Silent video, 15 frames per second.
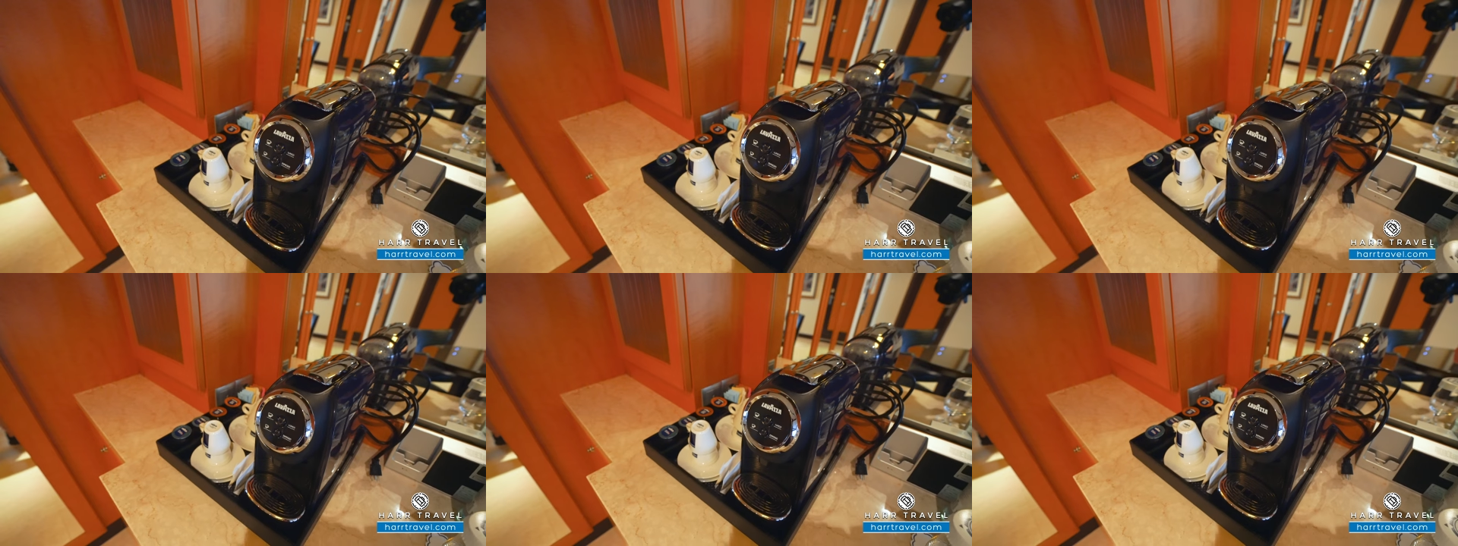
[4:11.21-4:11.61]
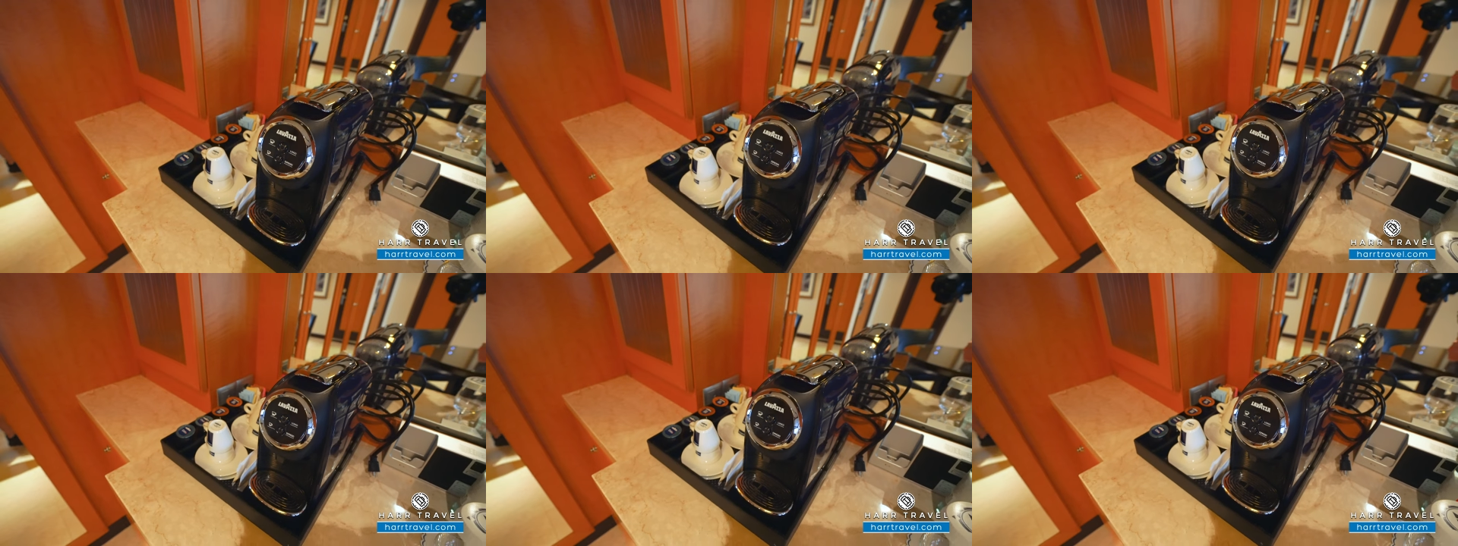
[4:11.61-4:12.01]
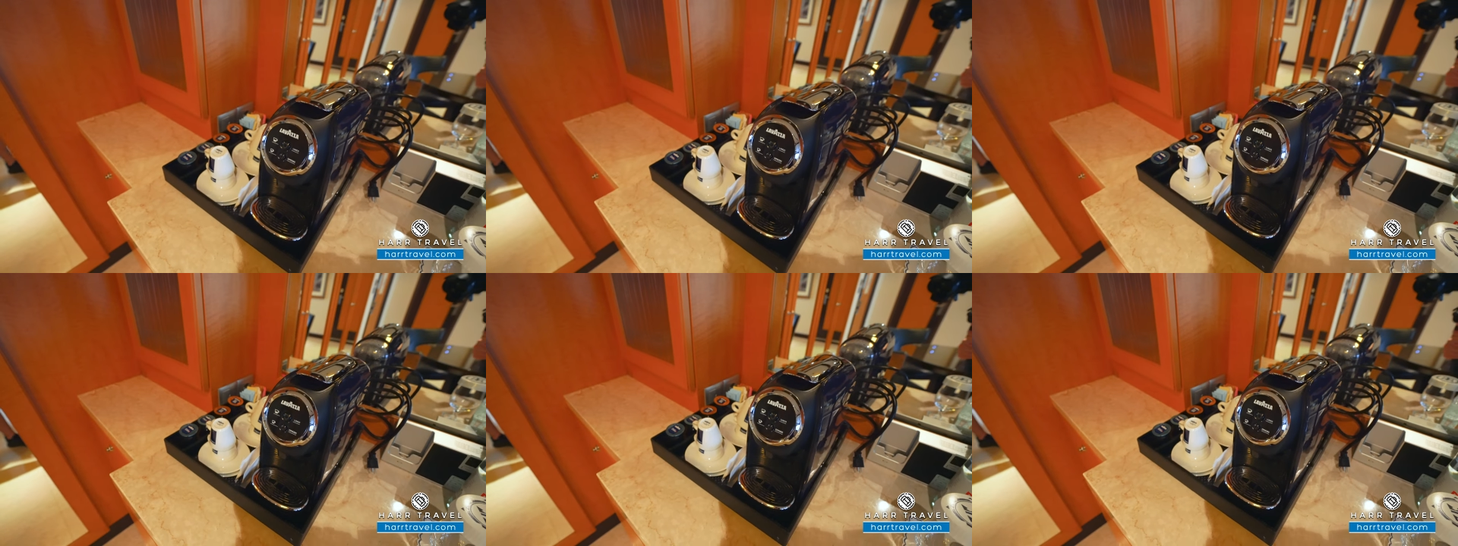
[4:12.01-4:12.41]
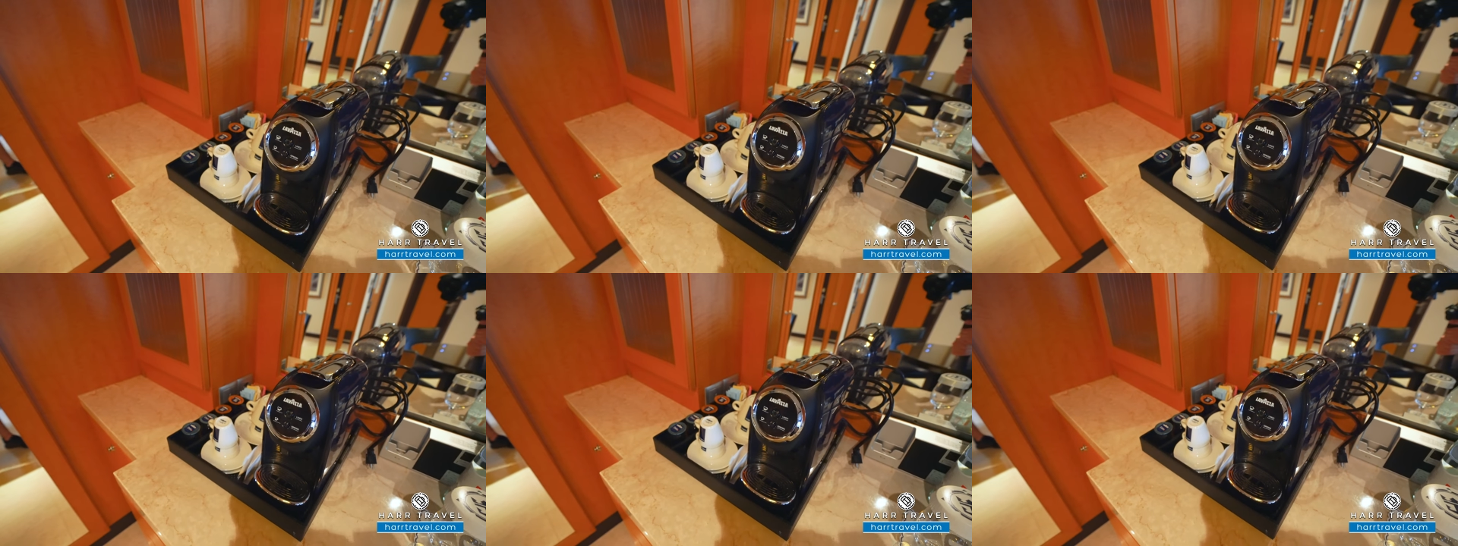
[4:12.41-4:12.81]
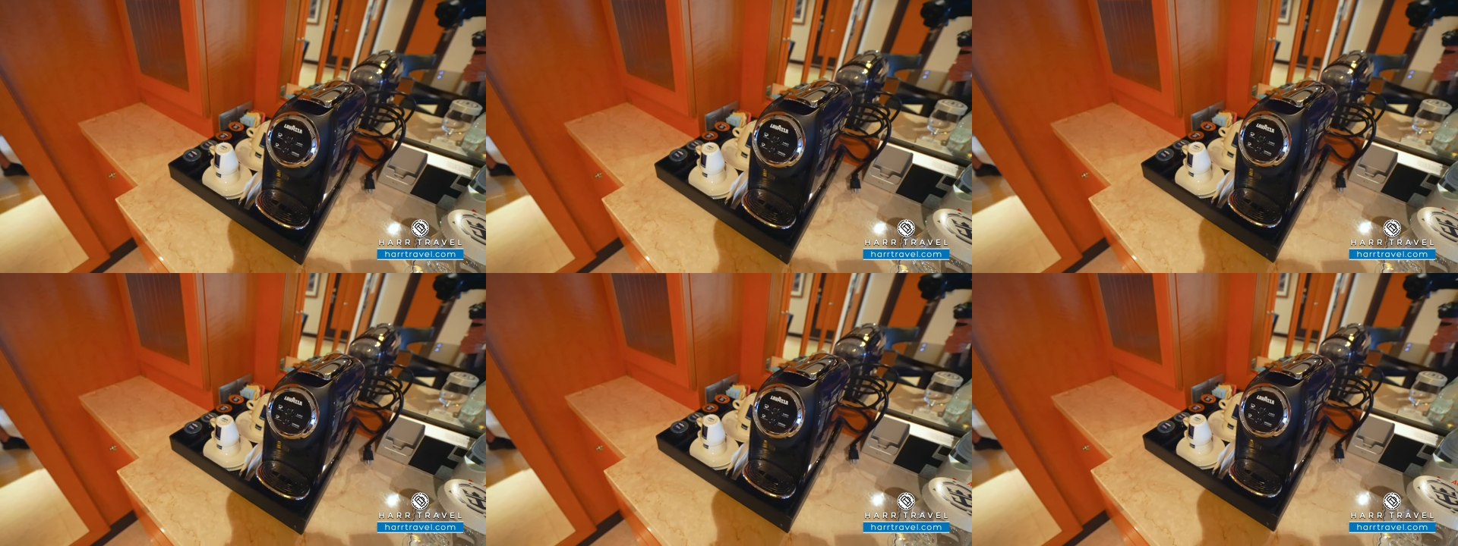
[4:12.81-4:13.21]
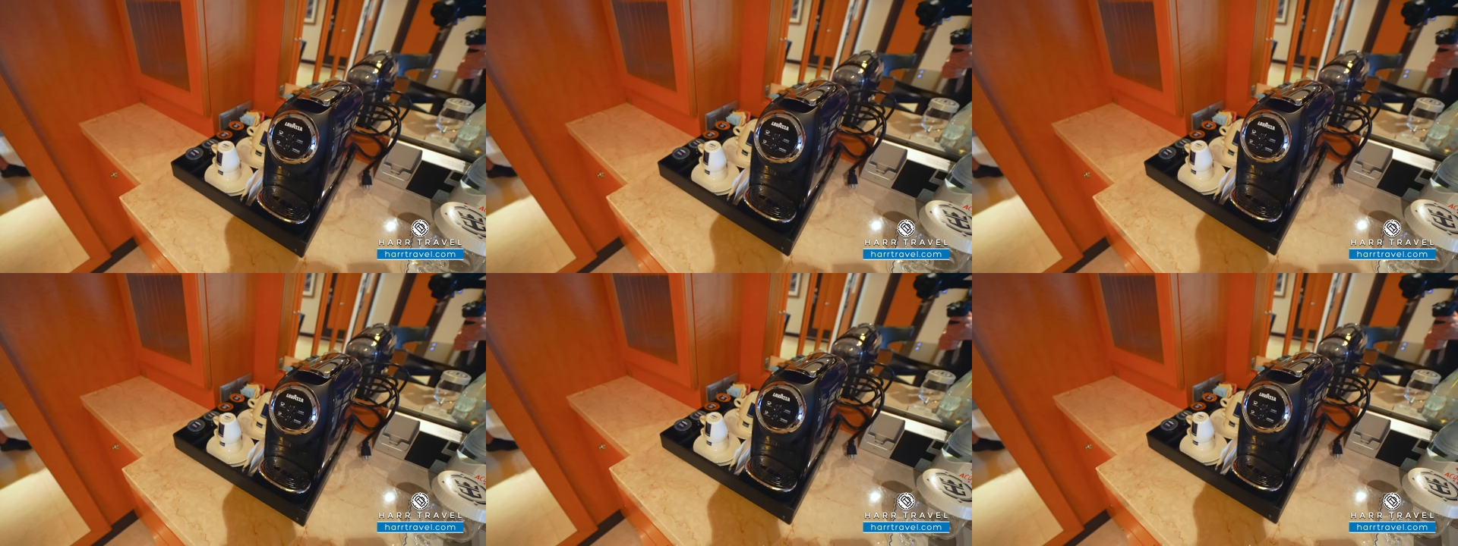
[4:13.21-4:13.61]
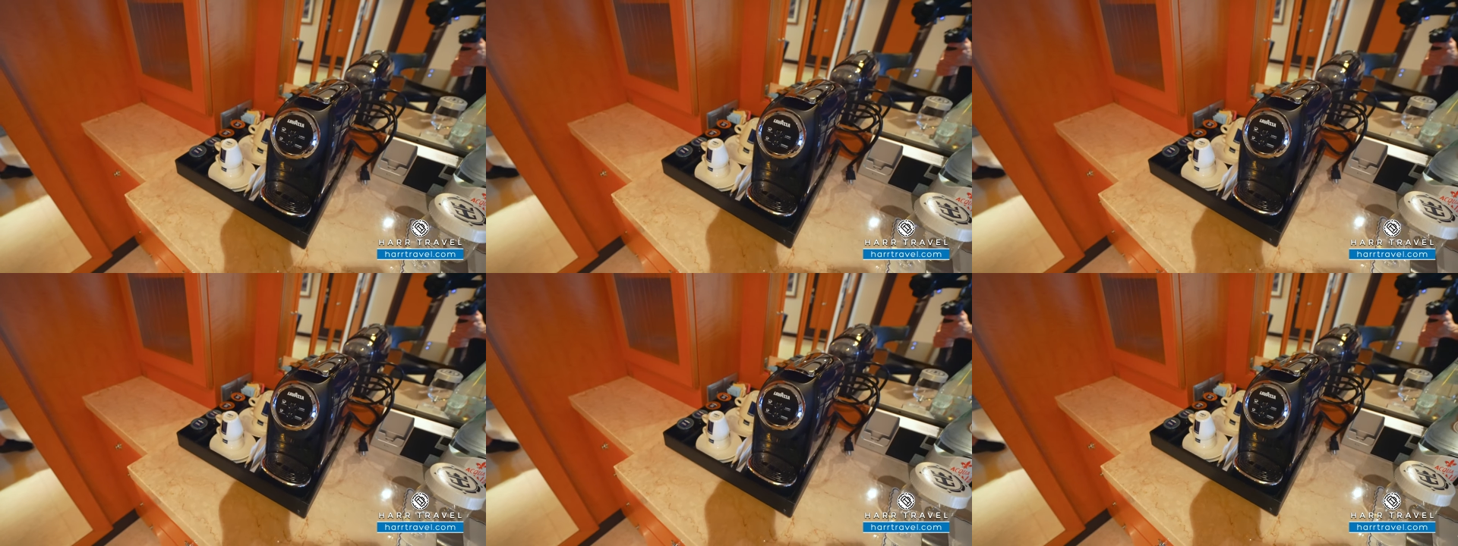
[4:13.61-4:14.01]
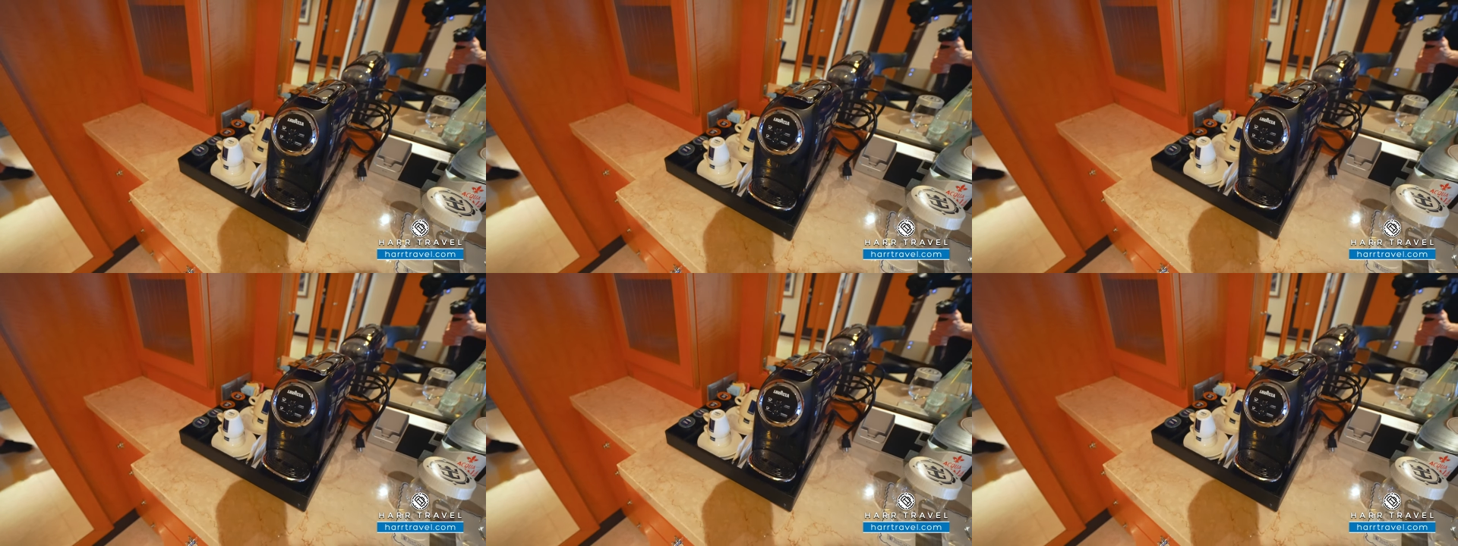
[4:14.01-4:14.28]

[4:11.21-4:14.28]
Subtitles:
[unreadable: no face in view]